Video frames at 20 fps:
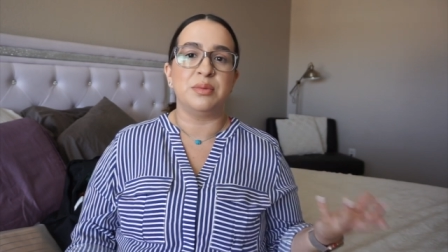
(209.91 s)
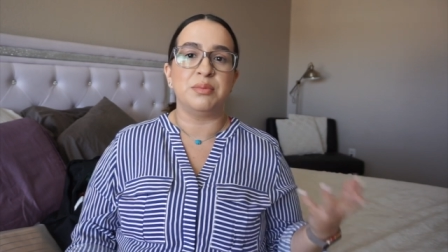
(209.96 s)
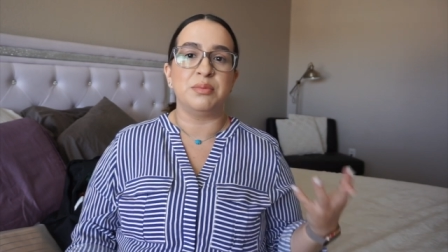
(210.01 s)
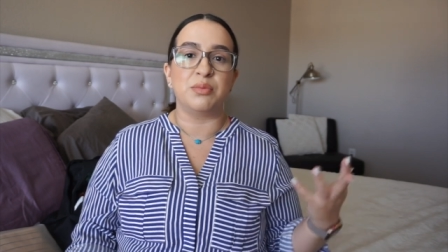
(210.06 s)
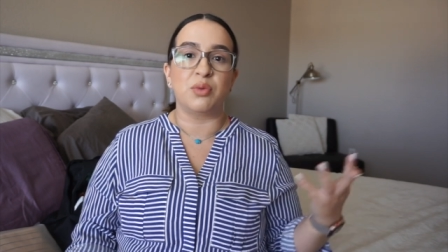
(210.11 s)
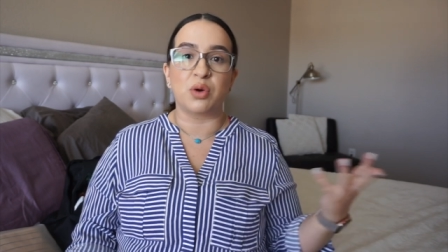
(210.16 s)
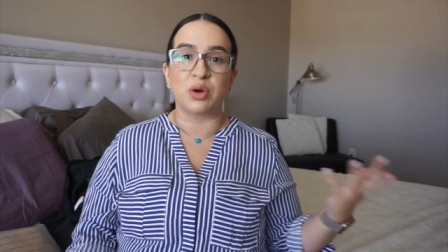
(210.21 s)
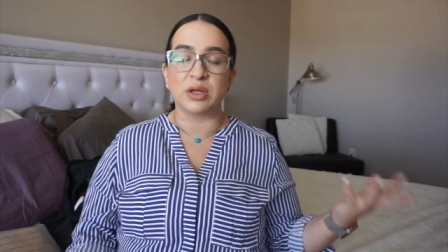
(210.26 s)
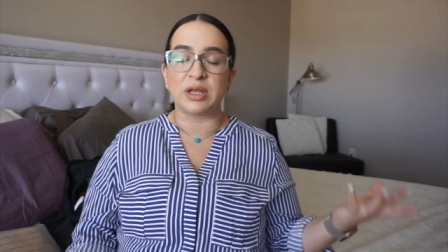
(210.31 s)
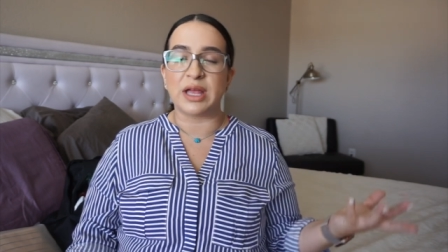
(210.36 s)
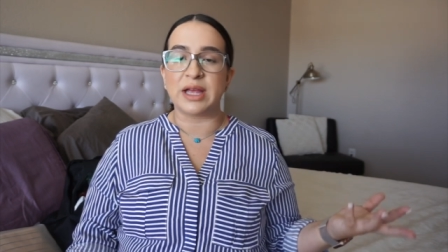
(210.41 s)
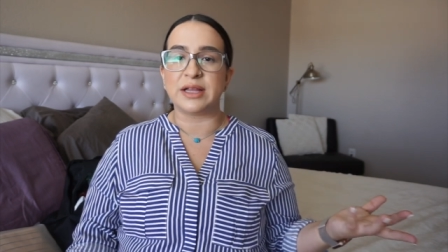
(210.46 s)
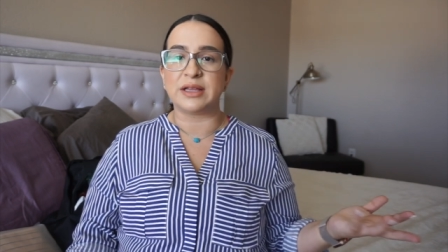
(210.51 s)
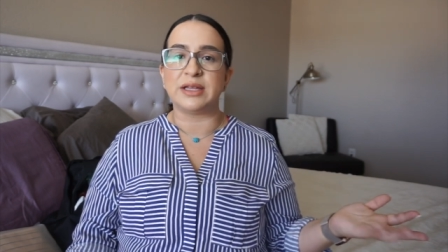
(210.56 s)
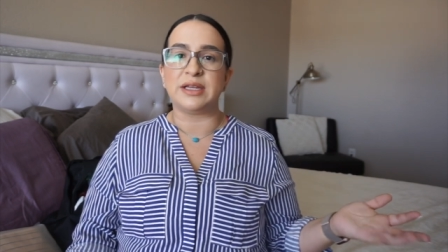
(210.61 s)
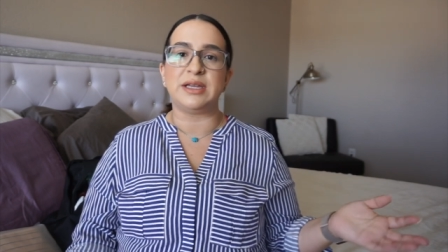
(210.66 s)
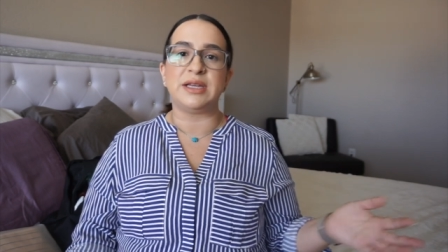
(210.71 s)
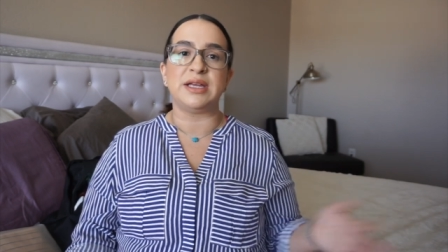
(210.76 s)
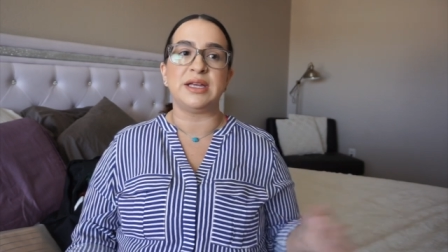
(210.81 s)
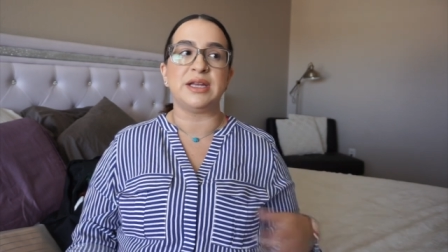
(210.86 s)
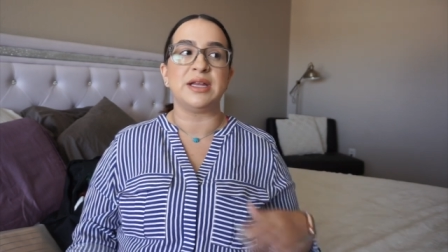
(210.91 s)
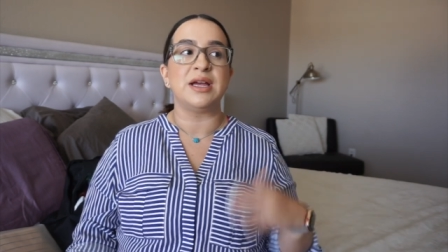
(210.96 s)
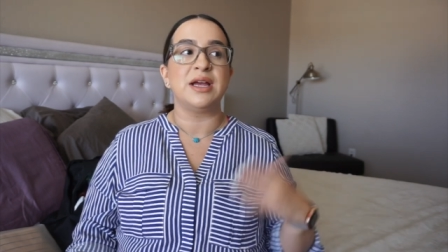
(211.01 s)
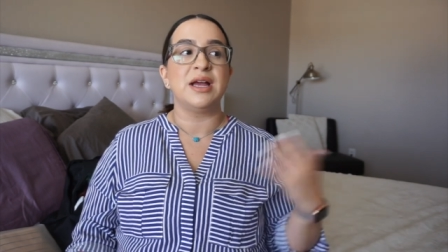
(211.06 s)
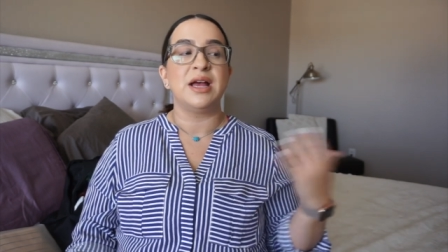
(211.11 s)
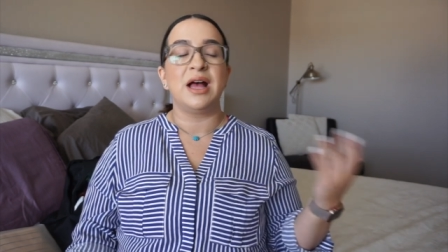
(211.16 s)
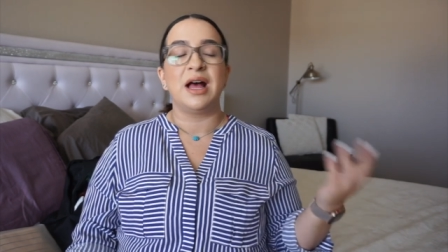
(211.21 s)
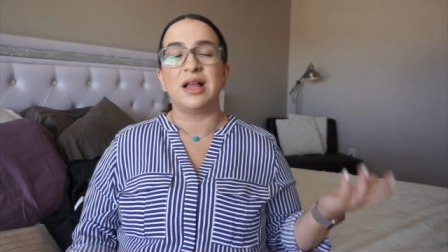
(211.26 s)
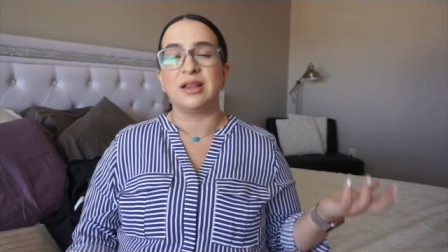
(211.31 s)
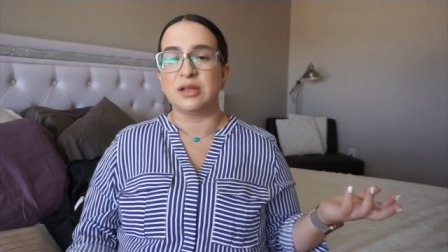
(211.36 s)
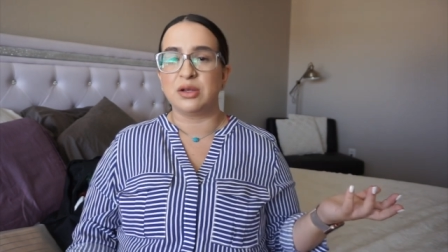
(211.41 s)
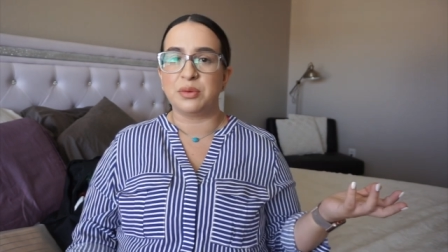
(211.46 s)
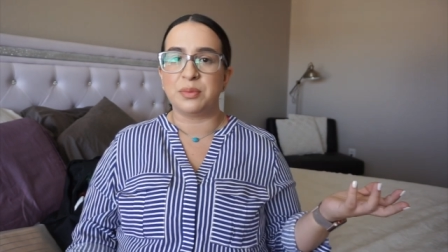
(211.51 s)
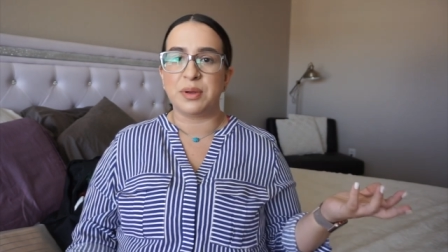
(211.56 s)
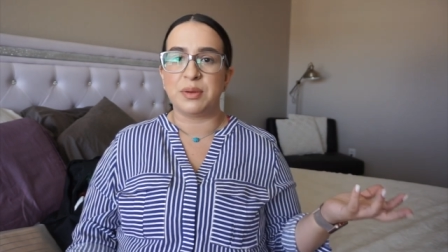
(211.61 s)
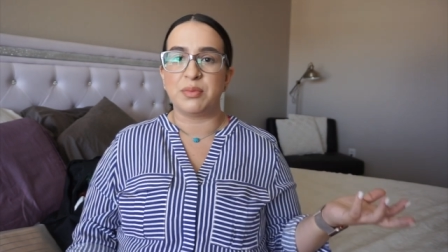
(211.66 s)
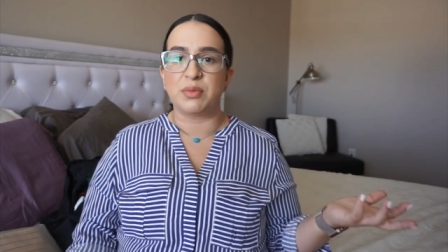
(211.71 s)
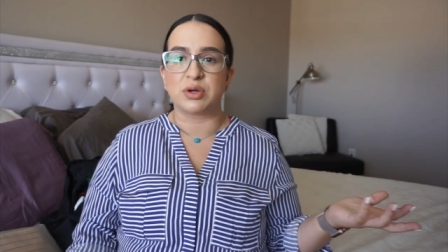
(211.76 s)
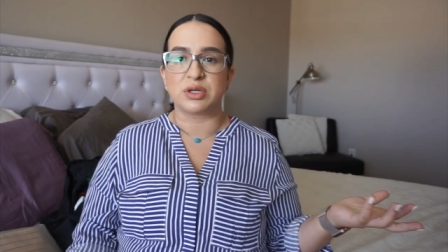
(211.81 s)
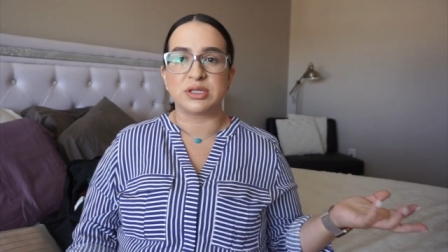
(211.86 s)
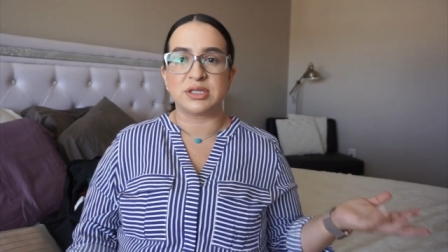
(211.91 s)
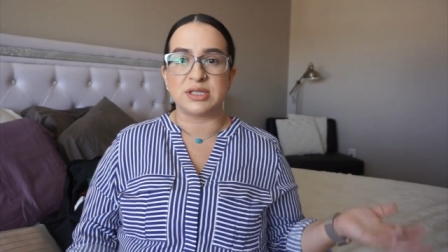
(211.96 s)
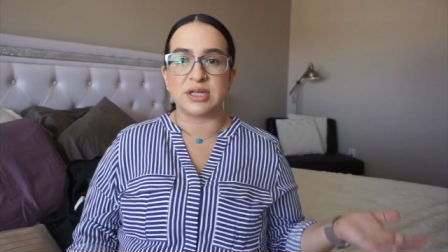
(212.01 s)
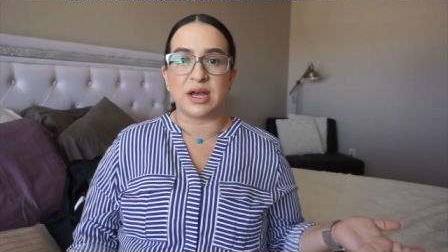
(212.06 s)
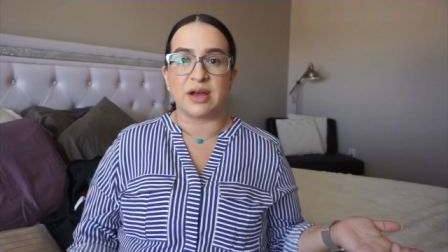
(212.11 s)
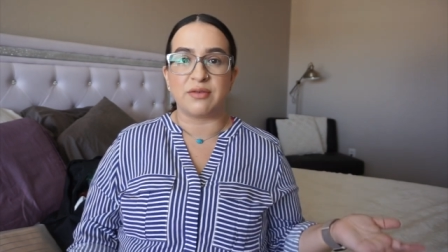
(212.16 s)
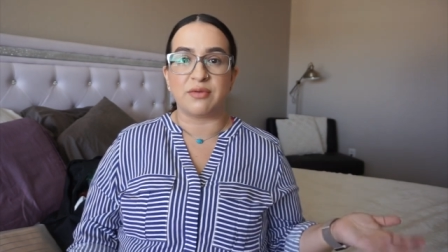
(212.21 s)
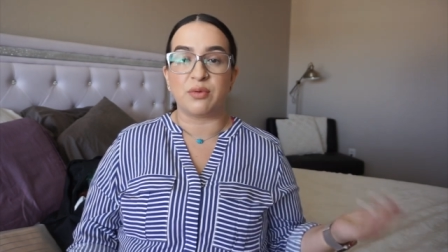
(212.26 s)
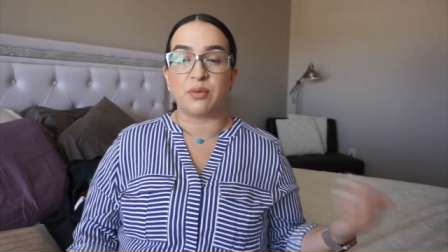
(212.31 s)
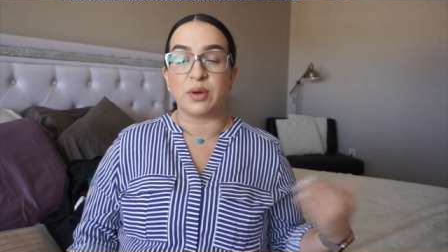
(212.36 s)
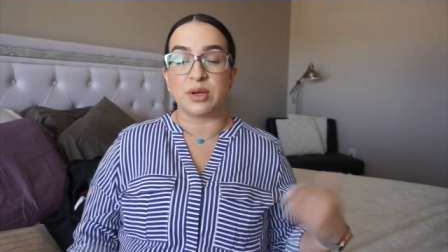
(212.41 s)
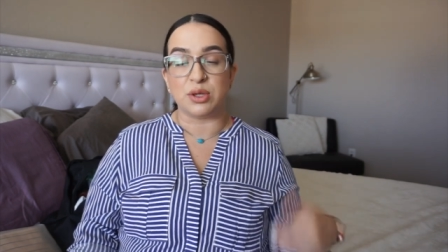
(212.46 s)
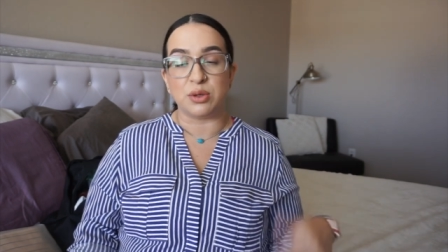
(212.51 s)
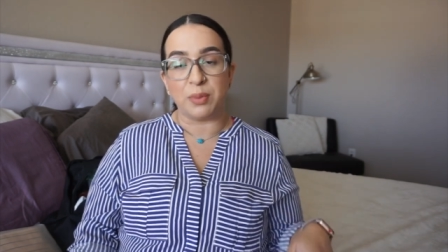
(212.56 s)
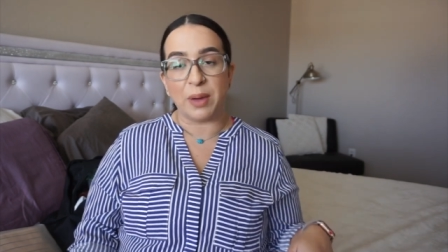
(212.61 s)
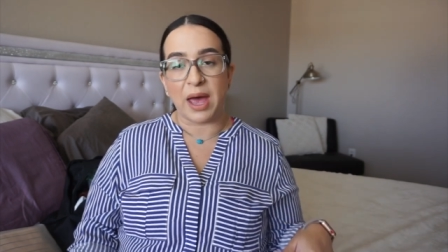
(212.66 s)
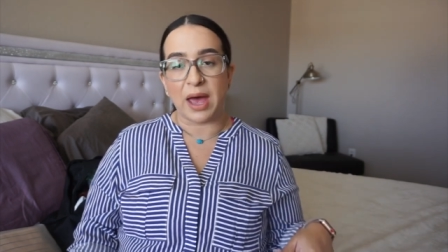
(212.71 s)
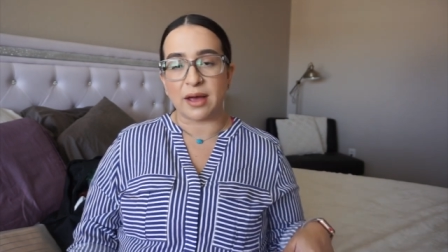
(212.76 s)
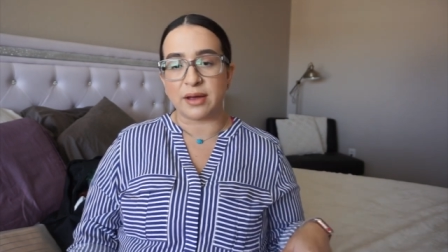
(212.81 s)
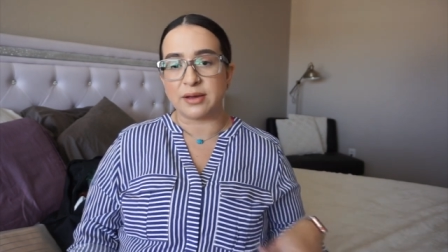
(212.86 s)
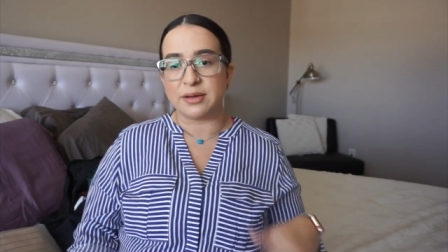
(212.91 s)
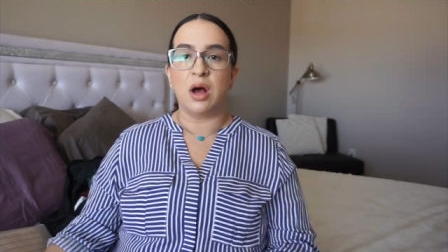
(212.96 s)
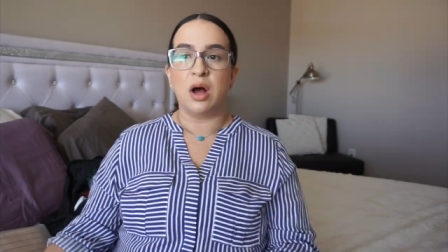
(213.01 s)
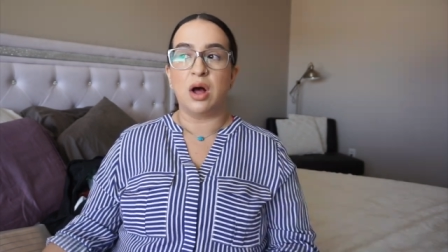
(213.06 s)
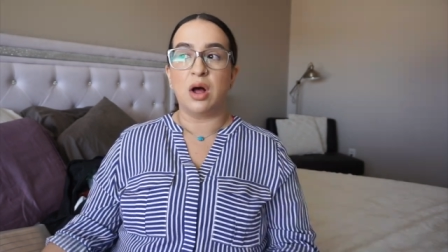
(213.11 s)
more likely need a little bit more stuff when you pack.